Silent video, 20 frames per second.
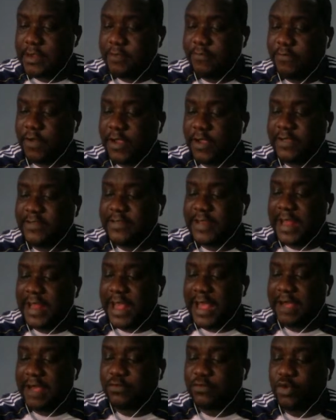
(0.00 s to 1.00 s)
Fiorentina
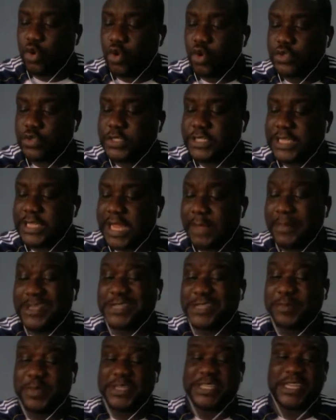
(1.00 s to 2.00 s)
have goals in them,
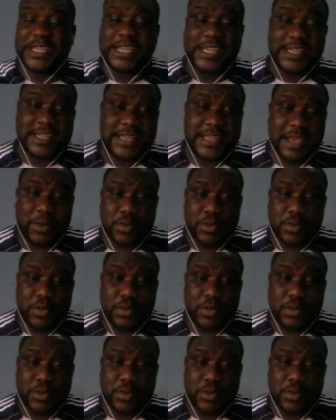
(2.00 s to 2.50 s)
especially Inter